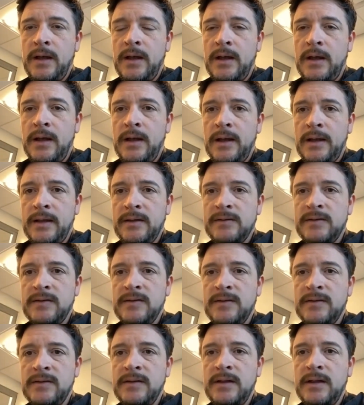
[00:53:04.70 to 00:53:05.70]
I guess
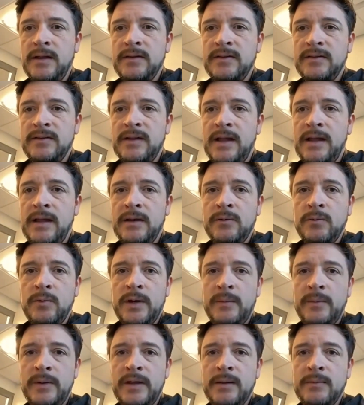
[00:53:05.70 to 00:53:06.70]
it's the Ascend,
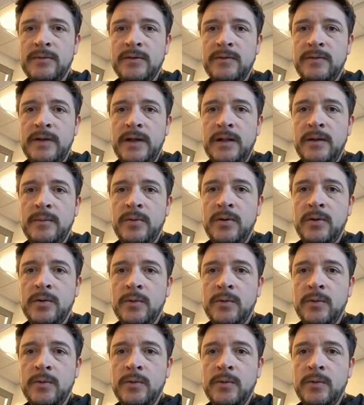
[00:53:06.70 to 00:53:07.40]
when it becomes available,